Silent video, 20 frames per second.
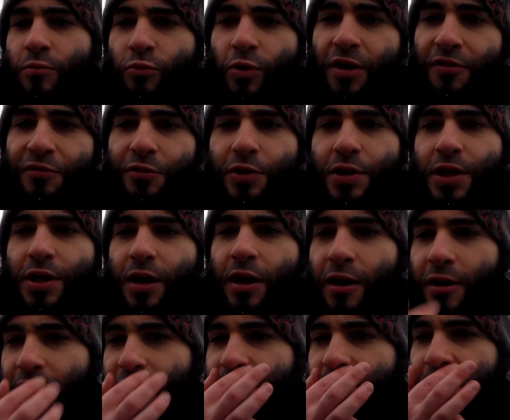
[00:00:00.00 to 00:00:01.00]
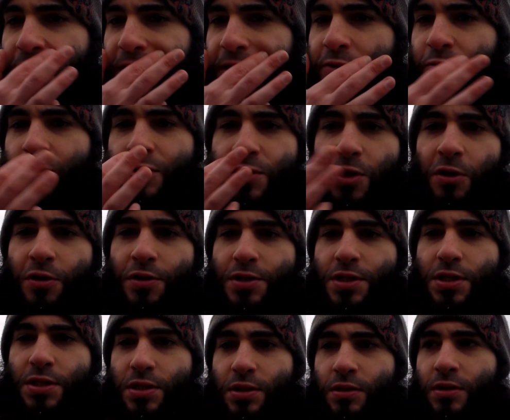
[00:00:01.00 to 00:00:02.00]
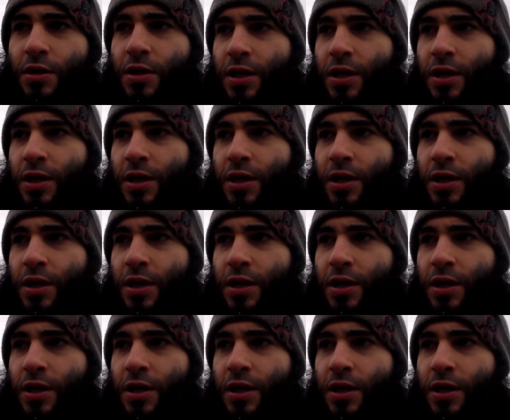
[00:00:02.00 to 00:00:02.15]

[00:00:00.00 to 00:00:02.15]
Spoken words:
roughly of the results